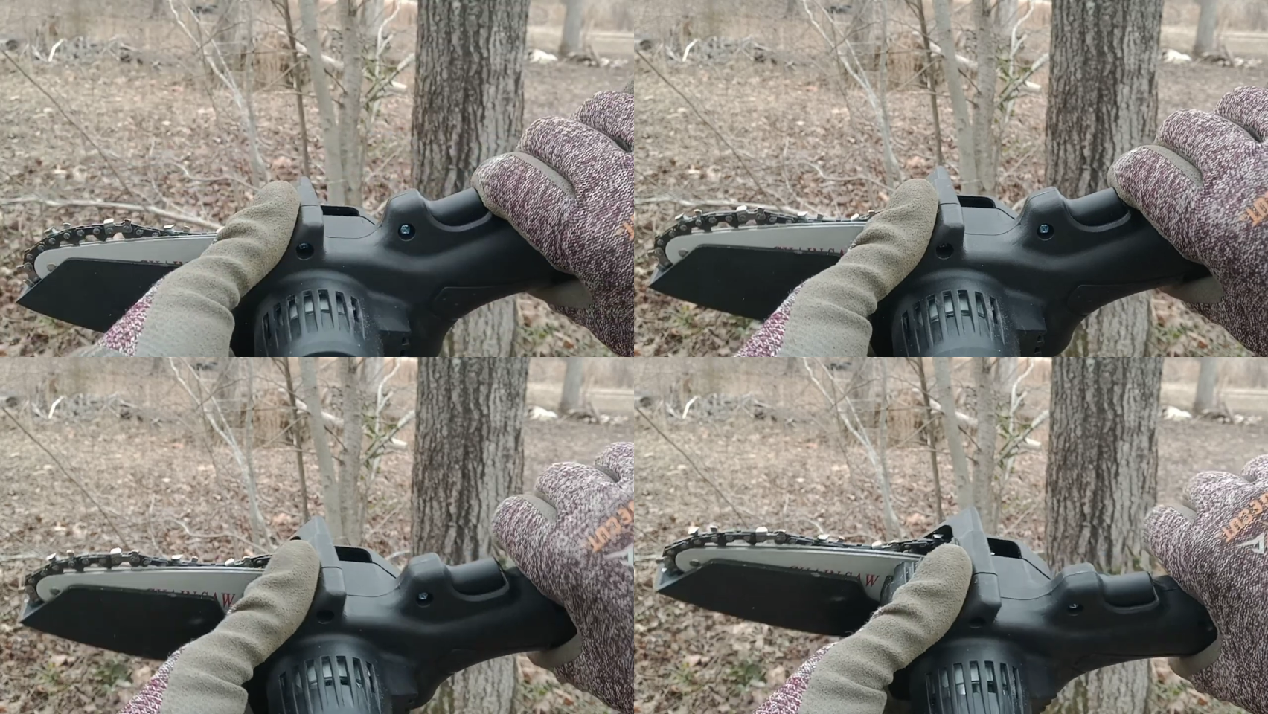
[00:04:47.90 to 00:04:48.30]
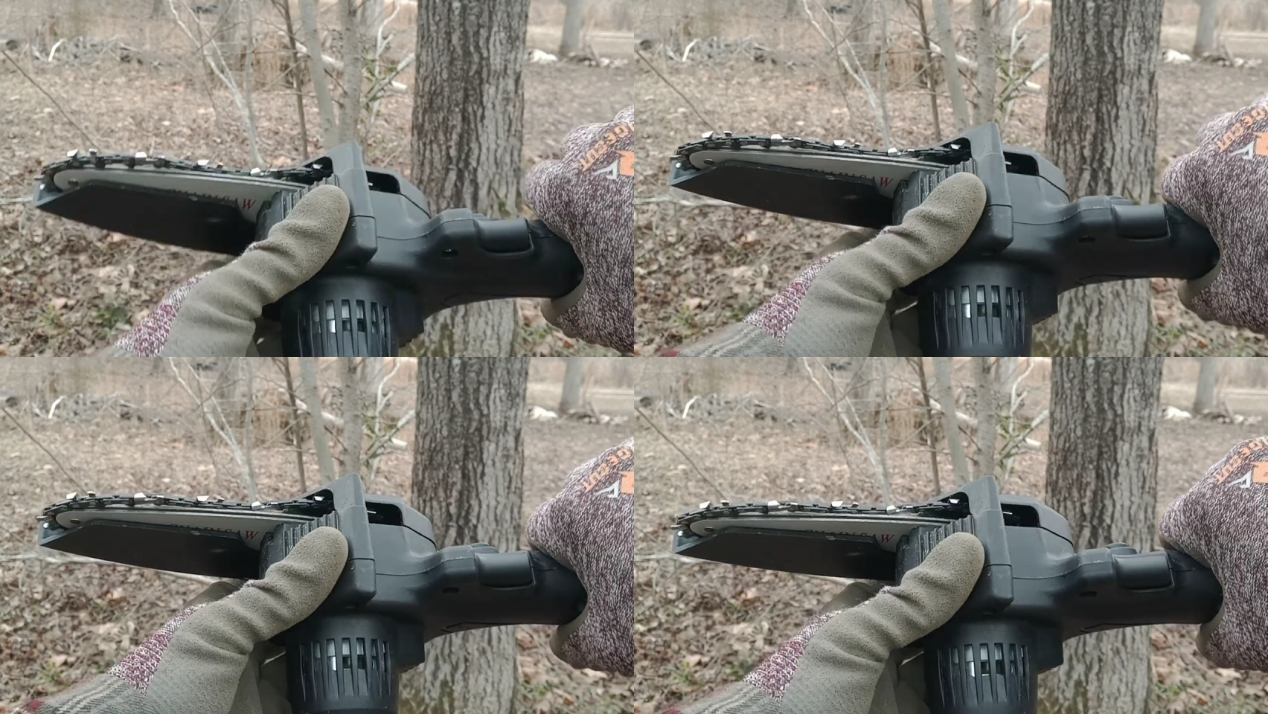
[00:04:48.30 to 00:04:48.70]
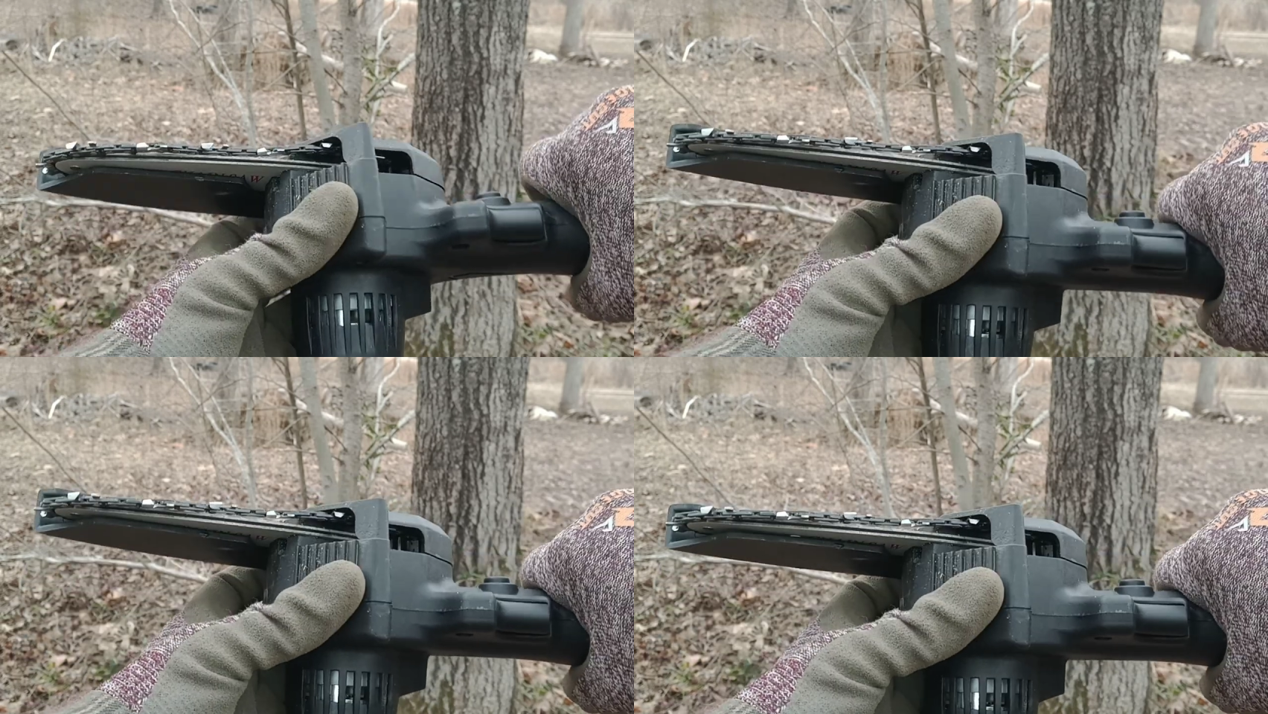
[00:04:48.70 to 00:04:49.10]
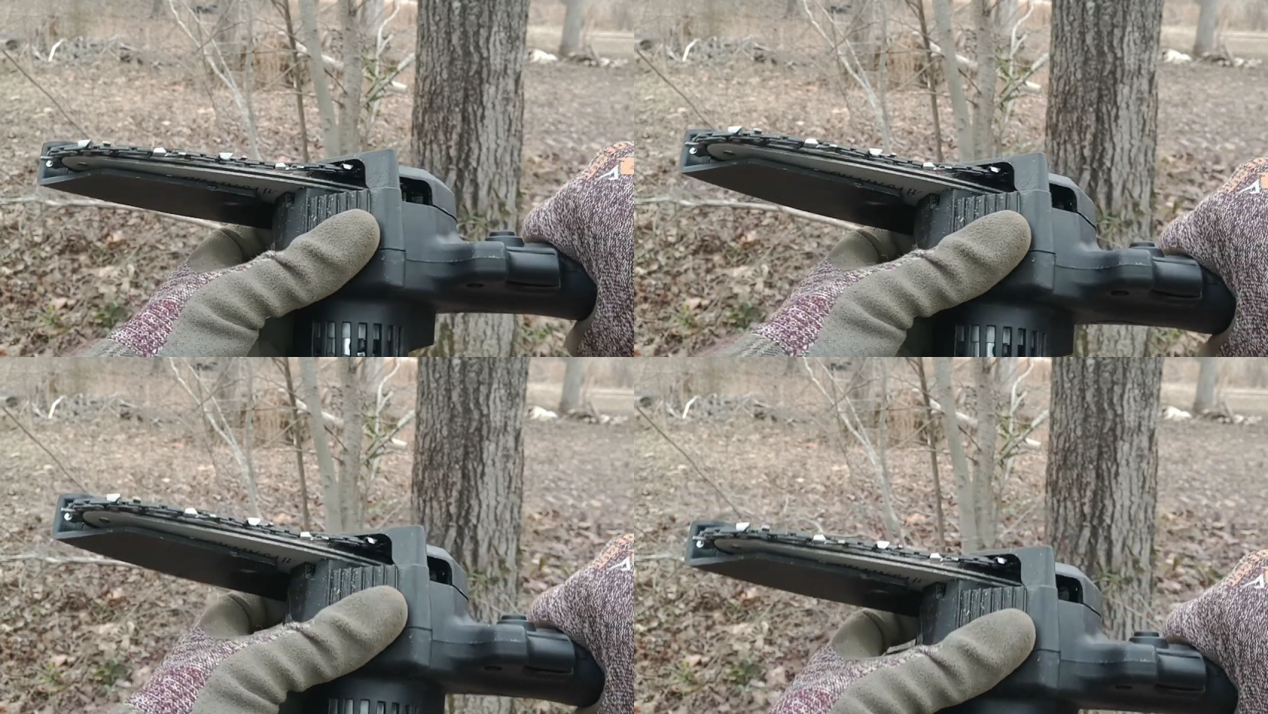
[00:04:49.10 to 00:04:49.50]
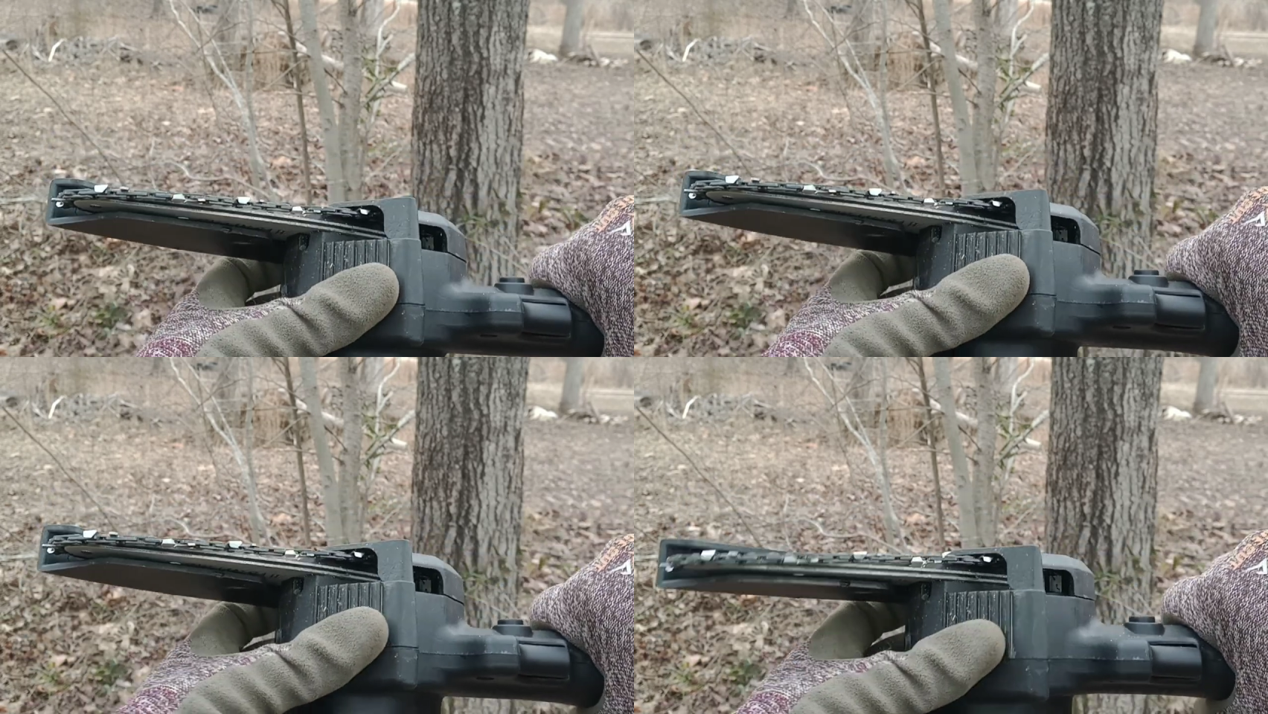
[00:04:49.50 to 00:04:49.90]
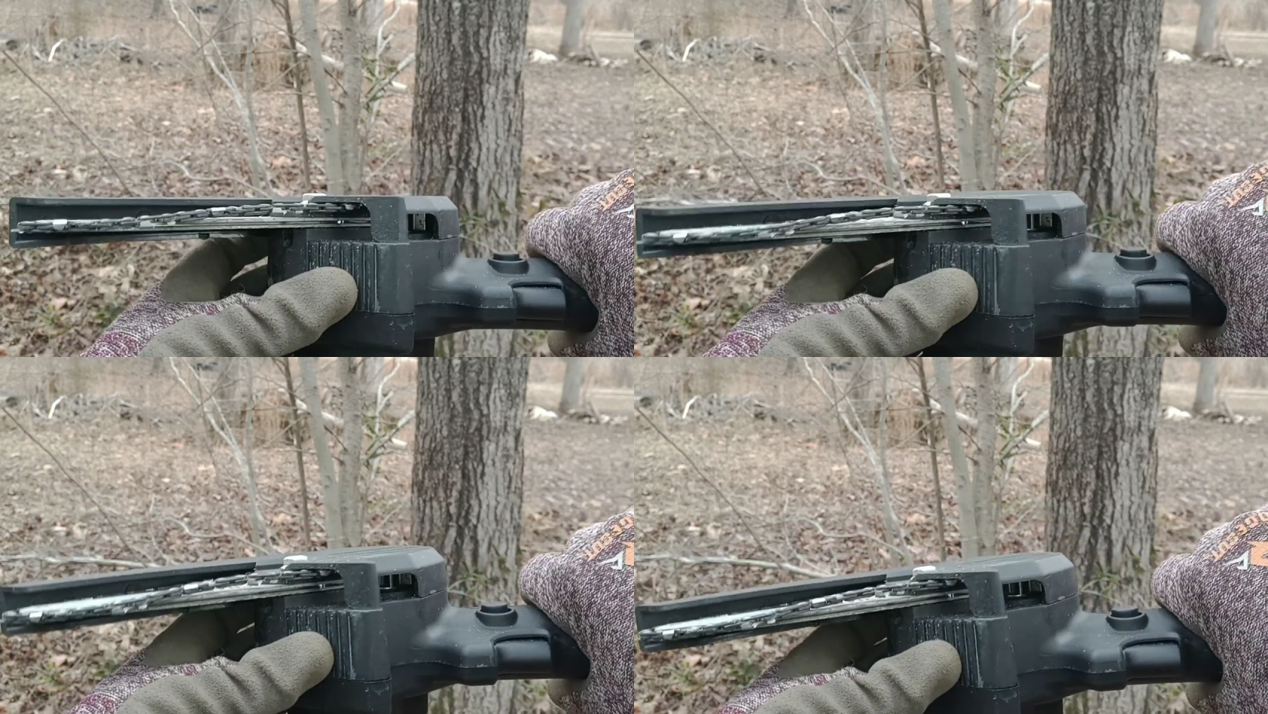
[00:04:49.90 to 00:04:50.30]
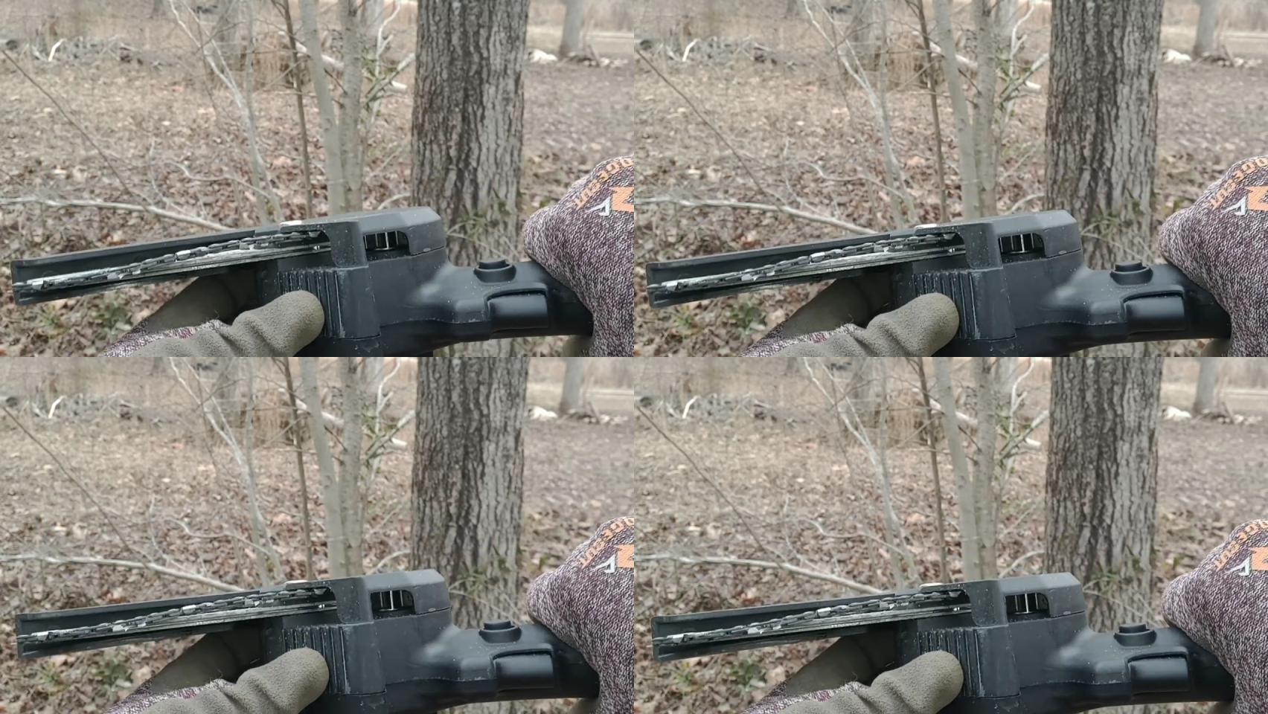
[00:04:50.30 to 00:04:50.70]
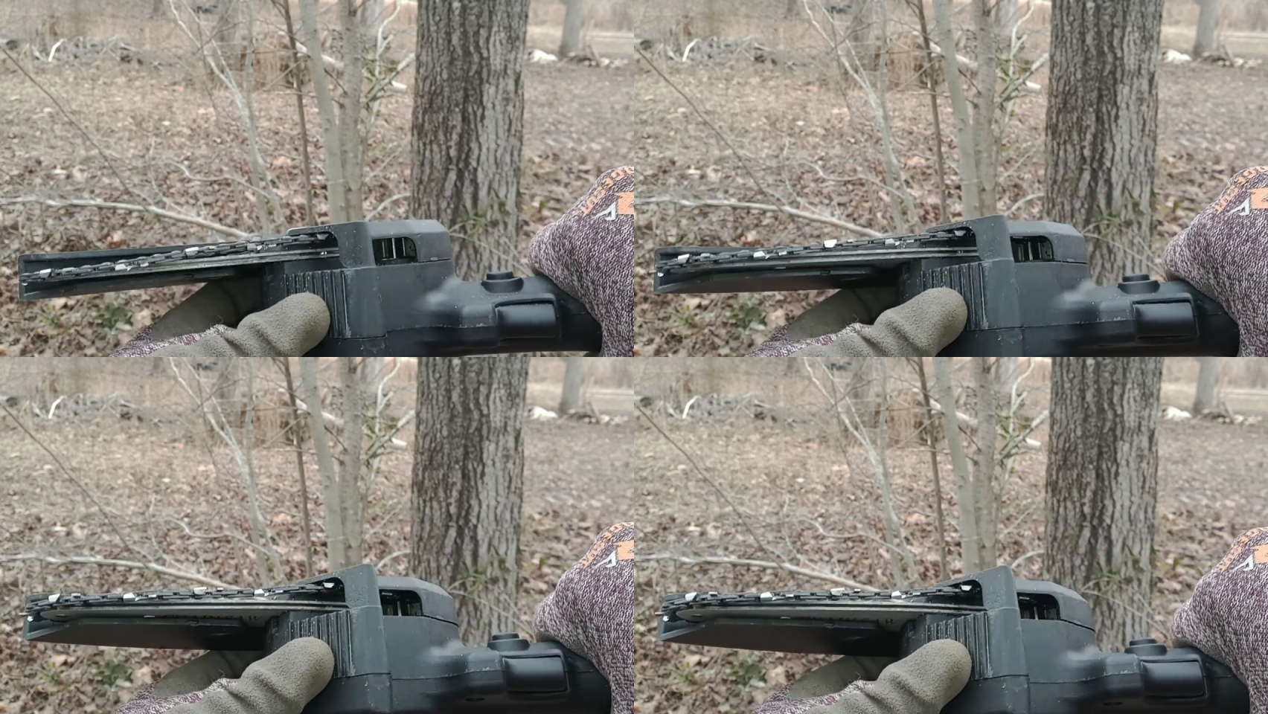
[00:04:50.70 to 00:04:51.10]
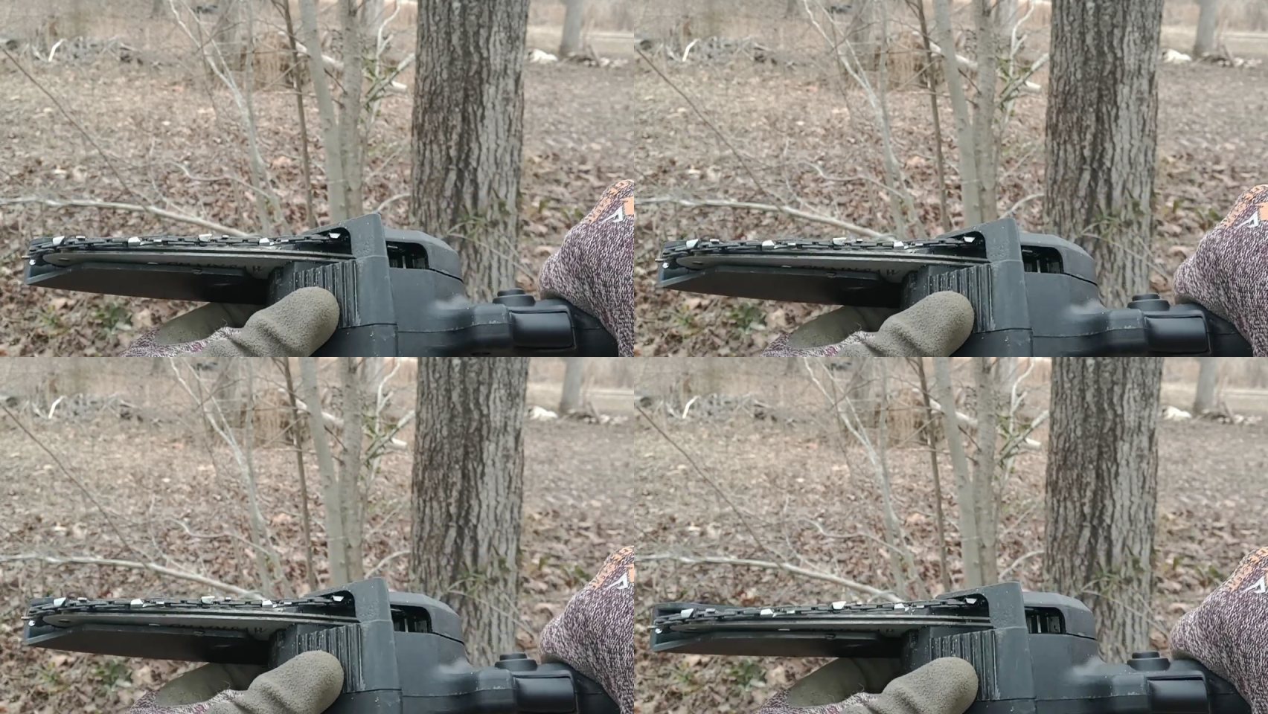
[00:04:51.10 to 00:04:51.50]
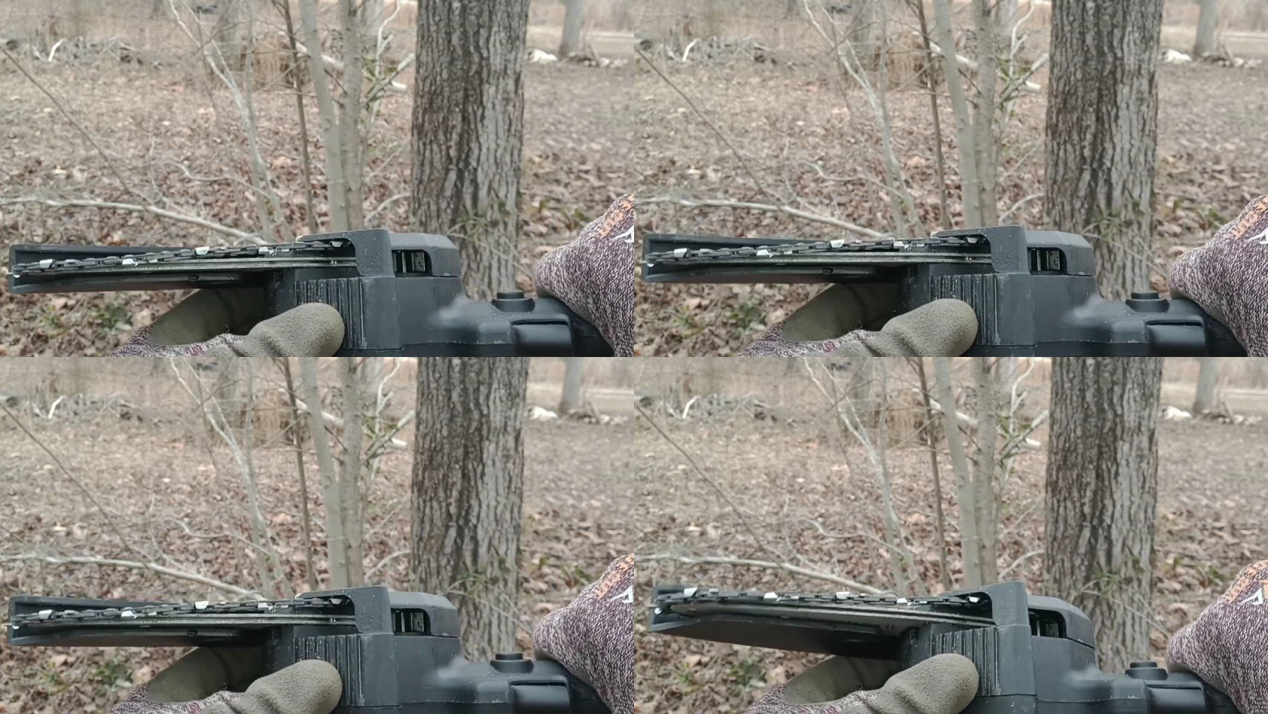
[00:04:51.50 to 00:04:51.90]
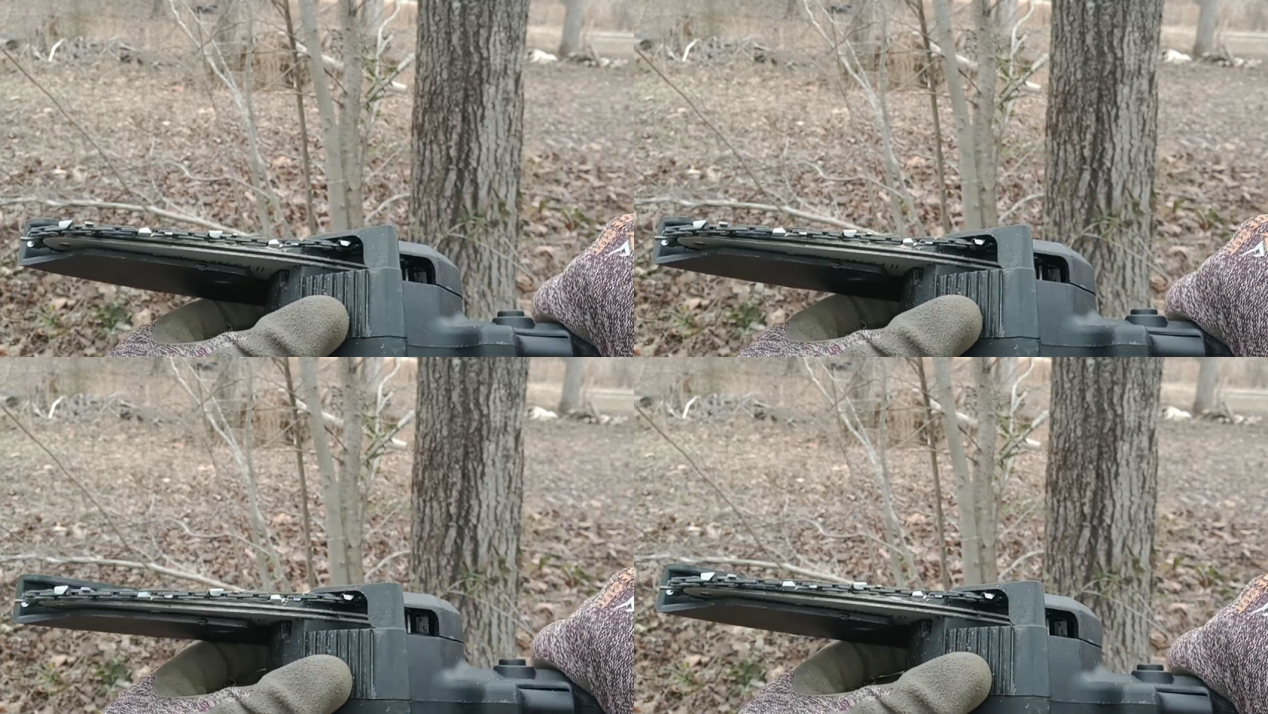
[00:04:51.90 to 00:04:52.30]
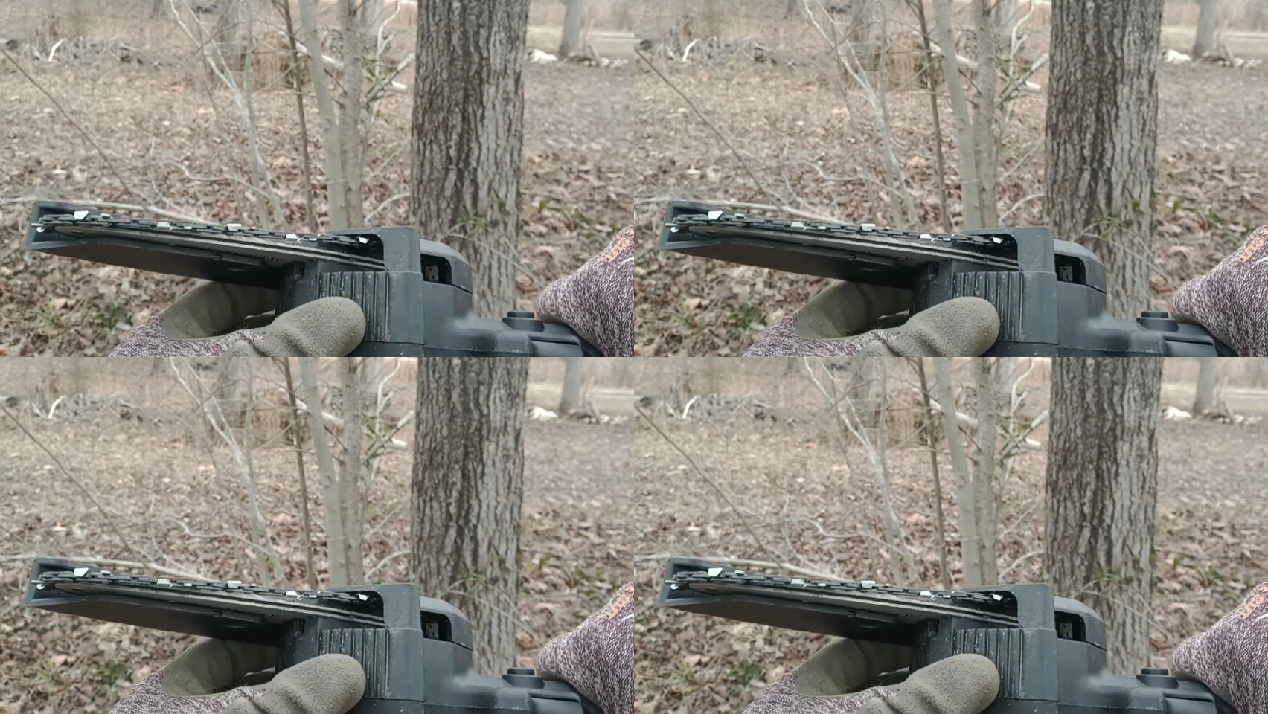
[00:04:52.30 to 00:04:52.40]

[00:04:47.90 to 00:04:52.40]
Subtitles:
Nobody's mouth can be seen.